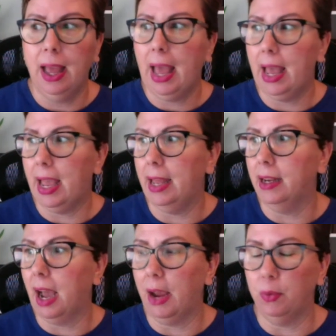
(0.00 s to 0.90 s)
And
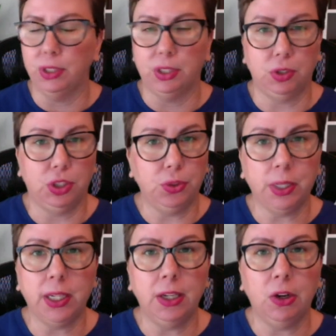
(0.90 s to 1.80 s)
I was
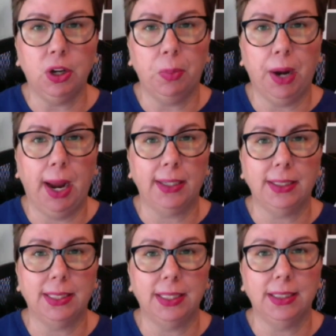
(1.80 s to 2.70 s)
doing a yoga
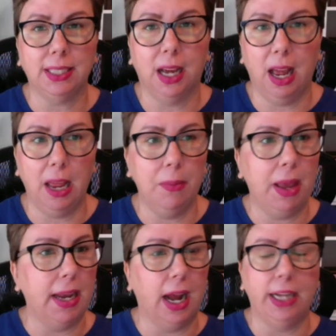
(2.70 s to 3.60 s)
practice at the time,
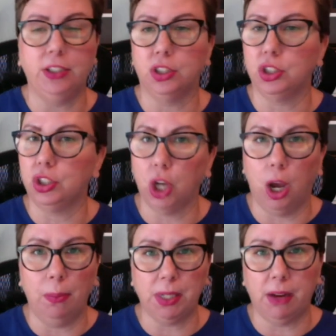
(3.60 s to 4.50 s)
and I just
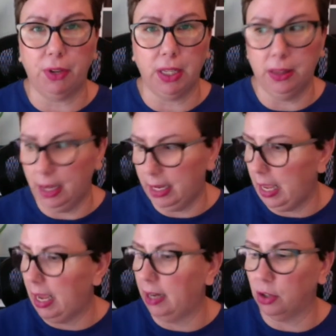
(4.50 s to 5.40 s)
stopped everything
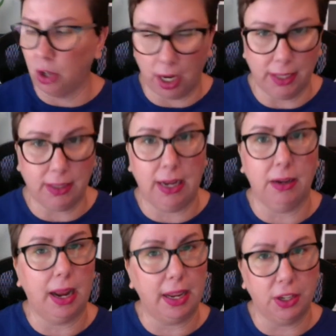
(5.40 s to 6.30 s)
and
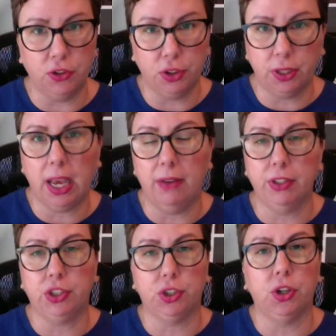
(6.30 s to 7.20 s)
I usually have a
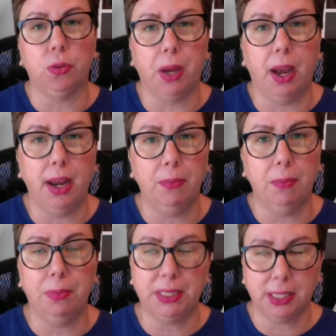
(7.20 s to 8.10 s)
journal
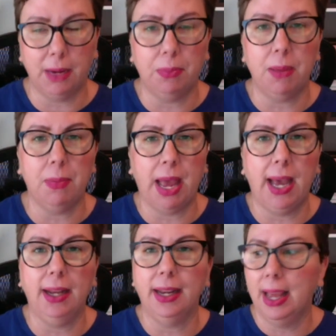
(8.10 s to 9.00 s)
beside my
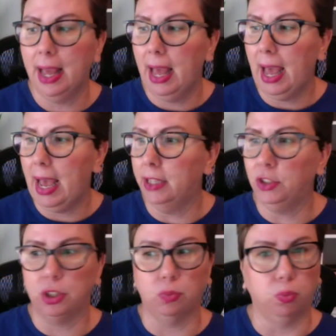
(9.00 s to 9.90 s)
mat, and
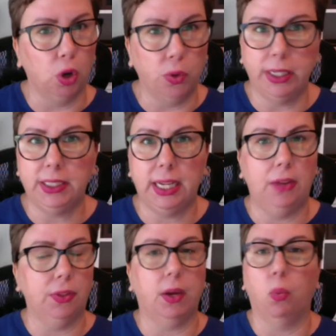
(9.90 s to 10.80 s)
just wrote it
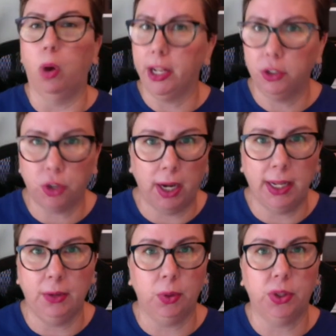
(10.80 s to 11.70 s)
down, like, what are you trying to
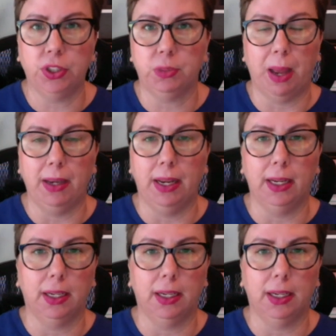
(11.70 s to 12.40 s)
heal with your spending?